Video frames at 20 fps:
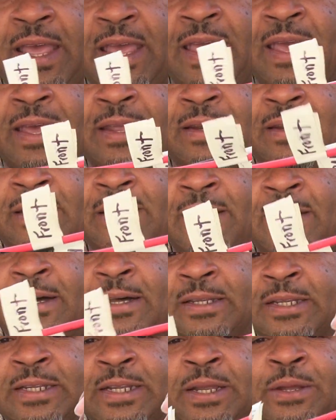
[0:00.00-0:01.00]
and
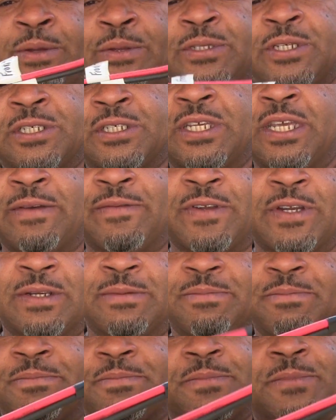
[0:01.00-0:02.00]
uh, just give
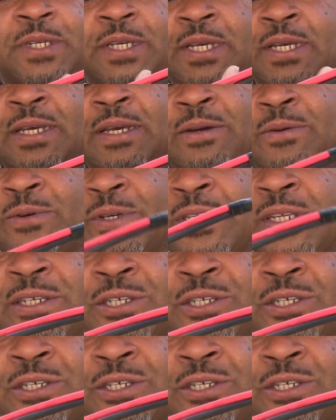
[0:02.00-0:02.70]
it a, with